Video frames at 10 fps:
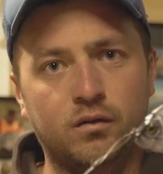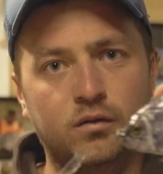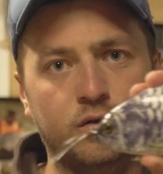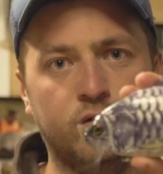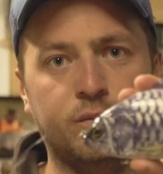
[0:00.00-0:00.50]

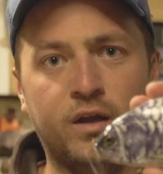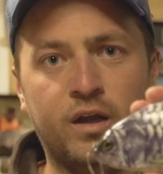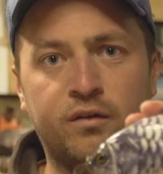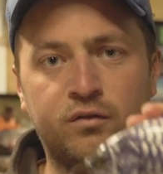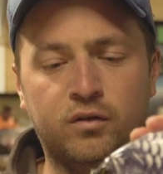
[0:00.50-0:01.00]
loop
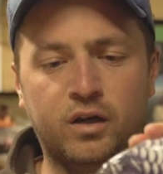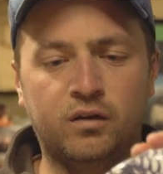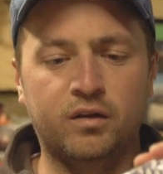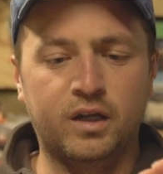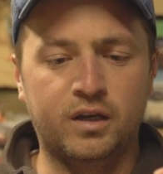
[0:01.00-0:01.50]
there is not going
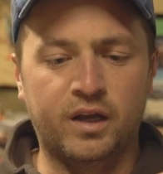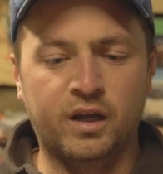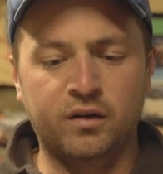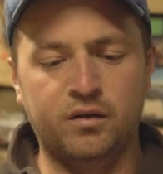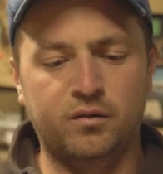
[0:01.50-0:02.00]
to let you
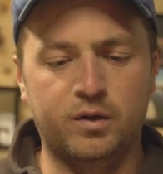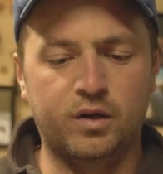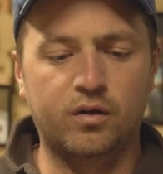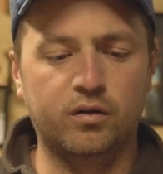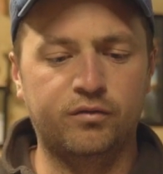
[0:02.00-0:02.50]
down when
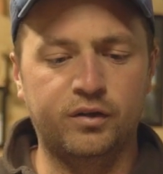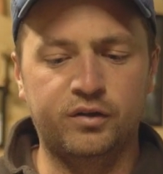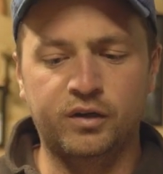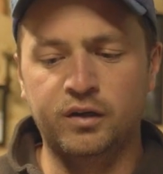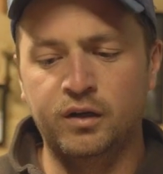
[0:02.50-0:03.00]
you're cod
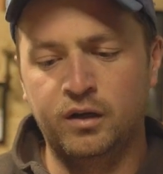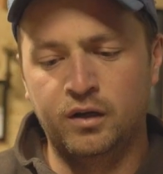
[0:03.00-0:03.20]
fishing.